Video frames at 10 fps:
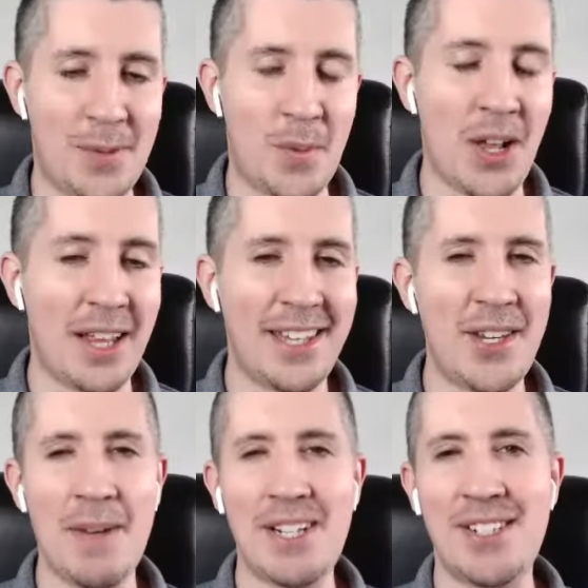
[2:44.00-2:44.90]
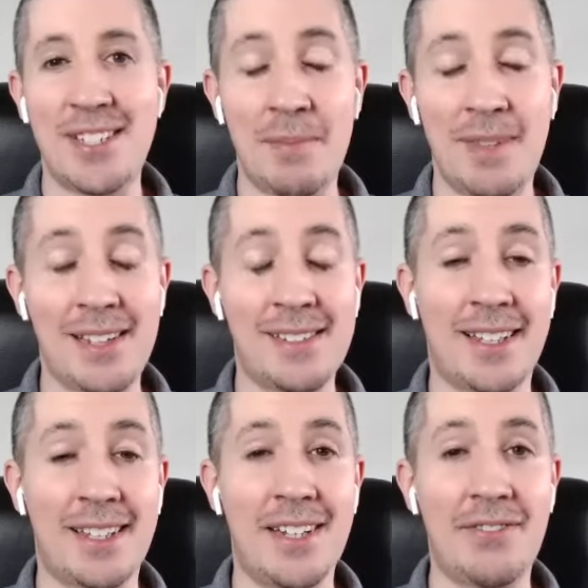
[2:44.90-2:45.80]
Well, I think you mentioned some things that
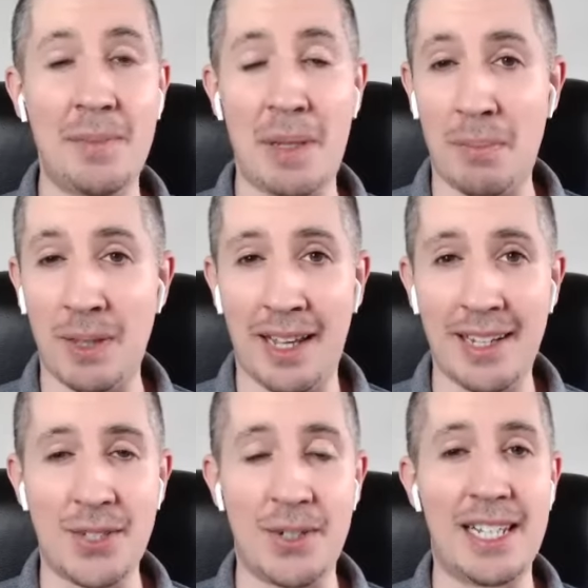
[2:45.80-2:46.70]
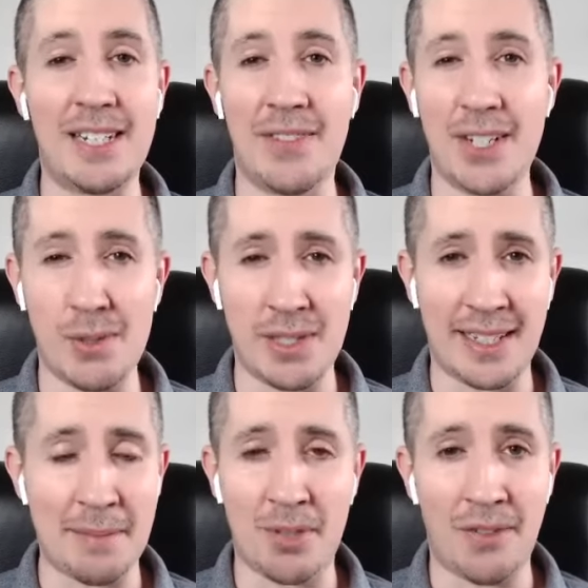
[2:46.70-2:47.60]
could definitely be applied to an individual's
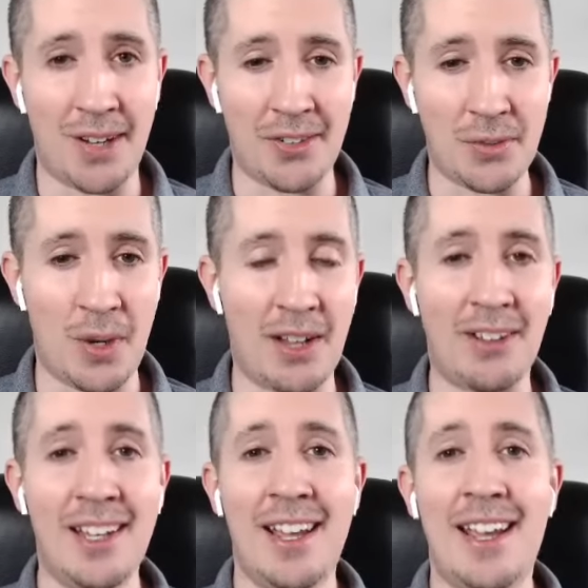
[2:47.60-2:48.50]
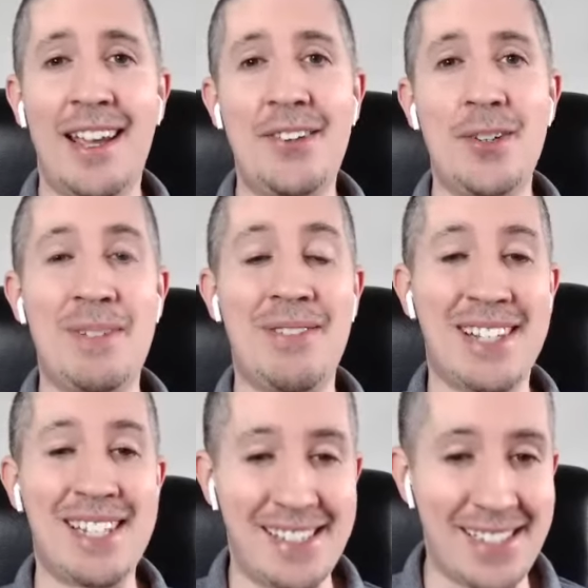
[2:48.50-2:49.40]
LinkedIn profile as well, in terms of
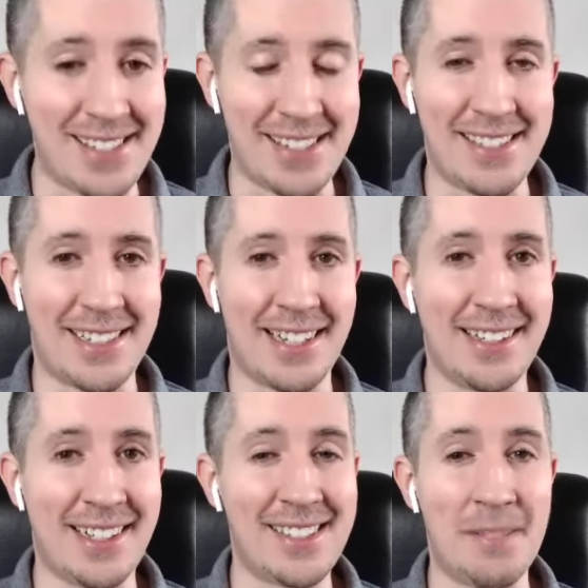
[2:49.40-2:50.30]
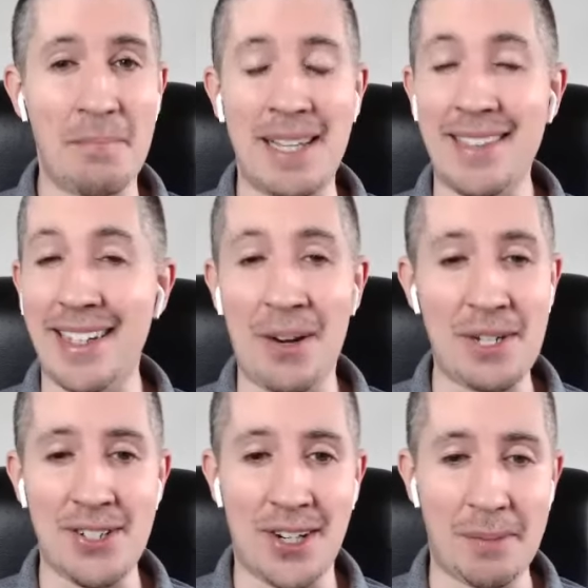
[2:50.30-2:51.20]
consistency. I think that's the big thing I
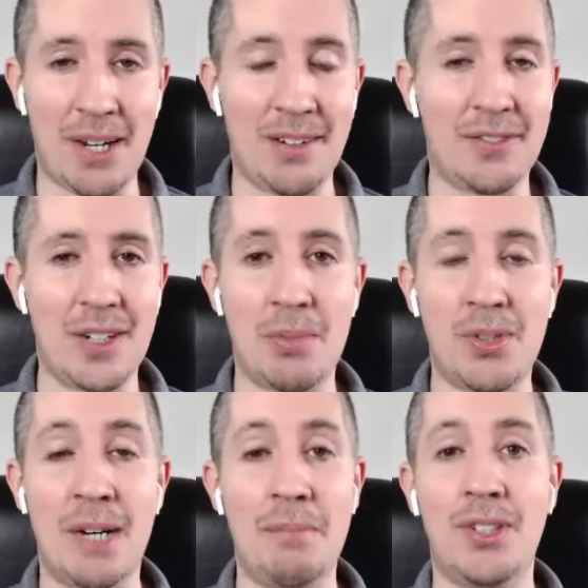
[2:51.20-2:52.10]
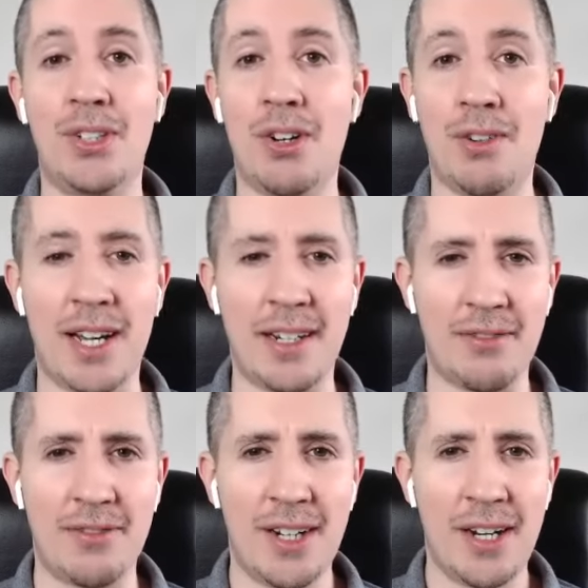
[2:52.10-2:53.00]
always talk about if you're trying to build your own kind
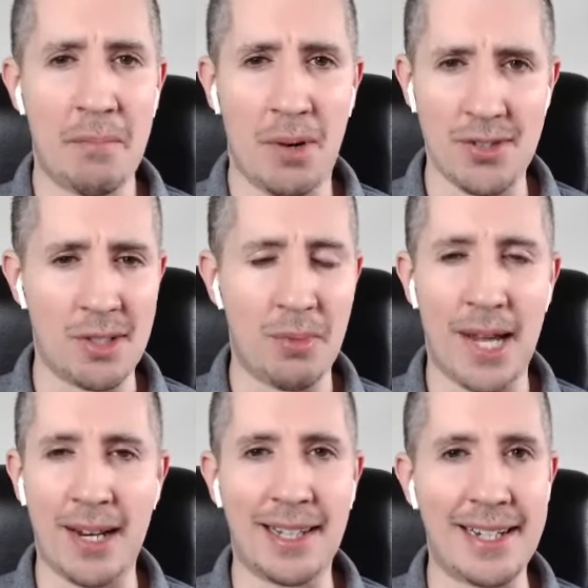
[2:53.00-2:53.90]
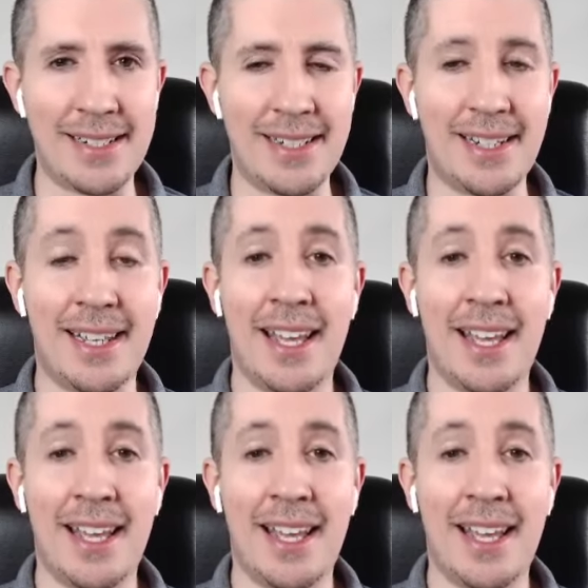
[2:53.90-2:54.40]
of personal brand on LinkedIn.